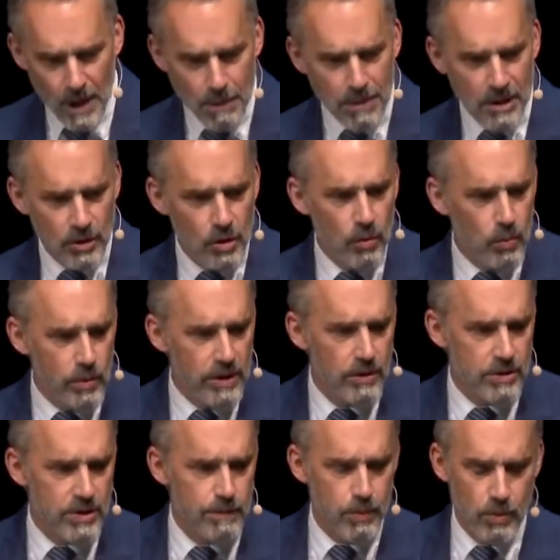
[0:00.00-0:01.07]
but no real
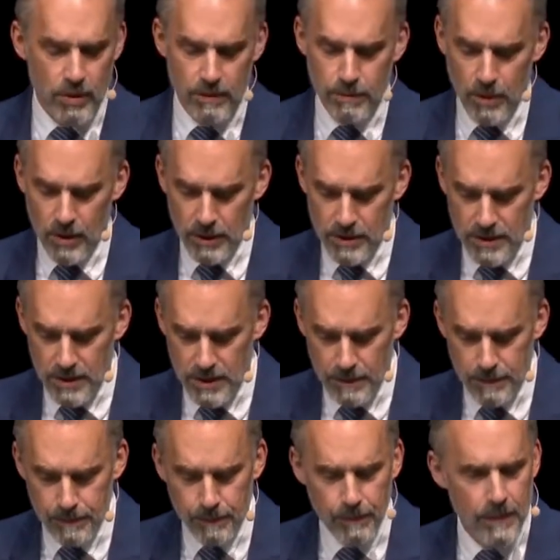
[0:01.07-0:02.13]
support of
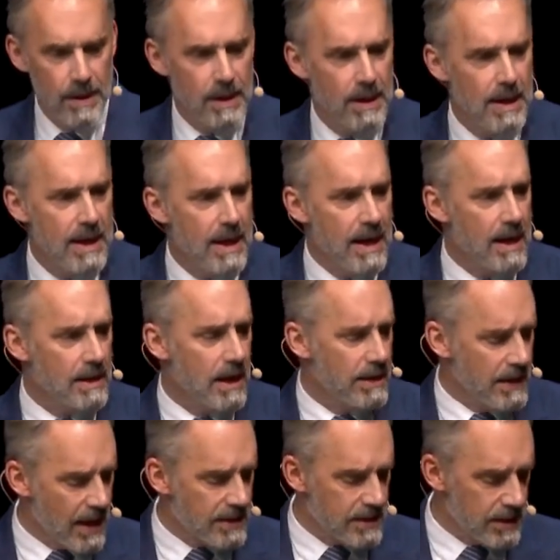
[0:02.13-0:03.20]
Marxism.
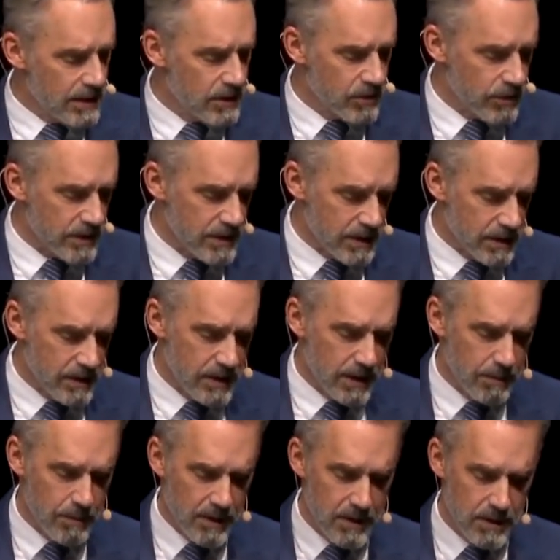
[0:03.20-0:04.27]
And that's an interesting
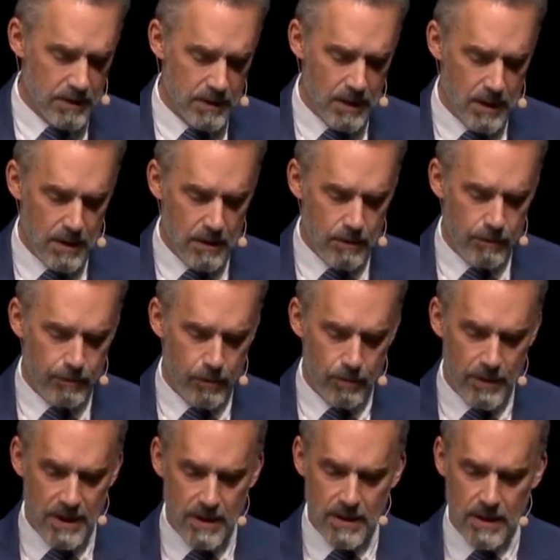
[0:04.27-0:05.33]
thing, because for
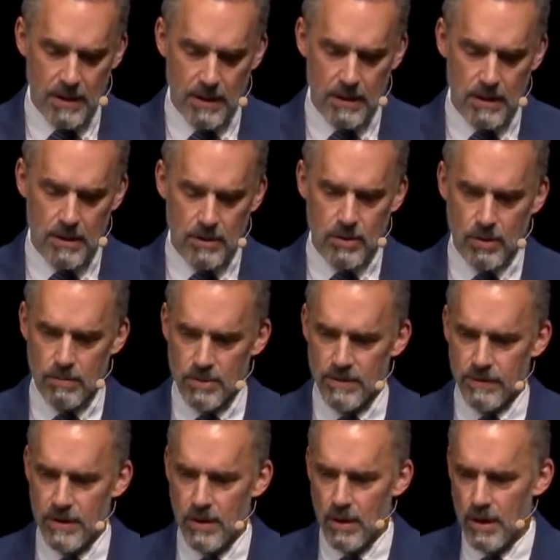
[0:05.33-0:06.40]
me, the terms
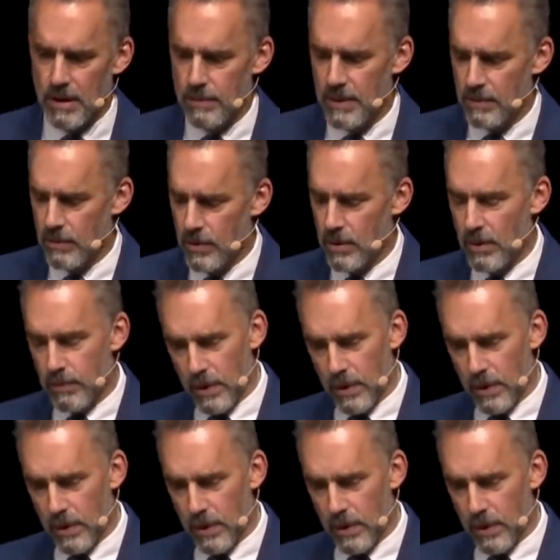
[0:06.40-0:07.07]
of the argument were,